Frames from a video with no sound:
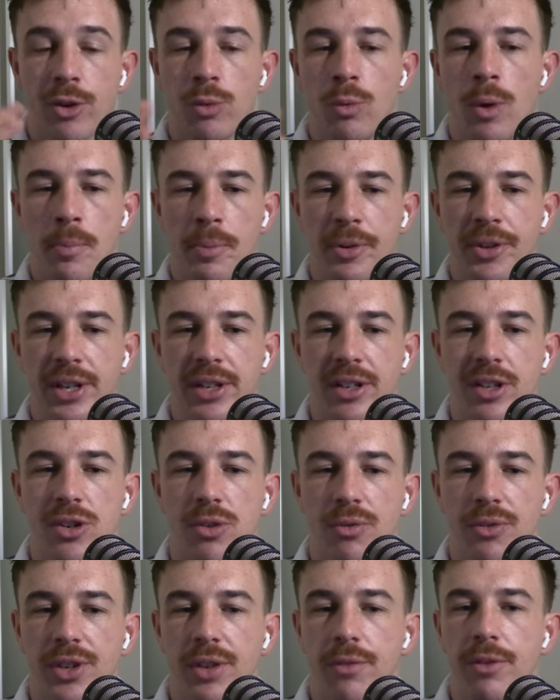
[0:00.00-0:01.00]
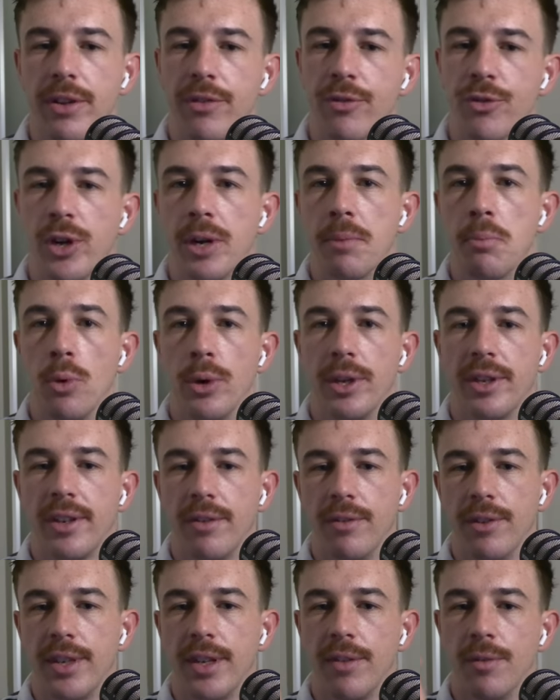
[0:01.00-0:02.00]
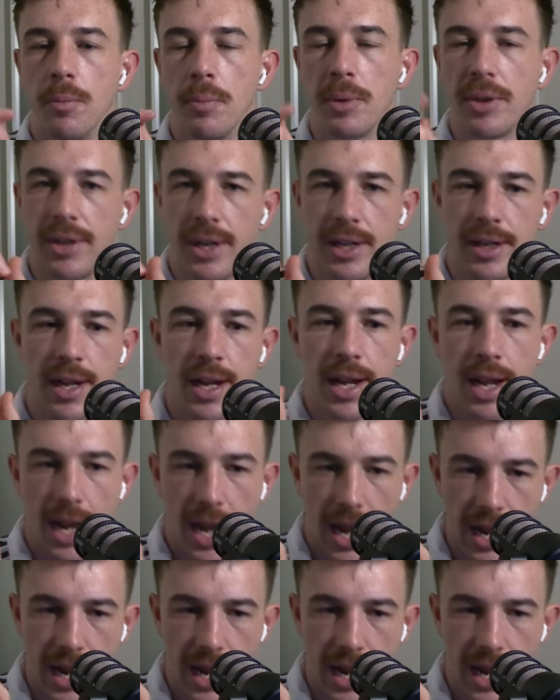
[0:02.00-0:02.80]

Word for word: for a win percentage of 73.77%,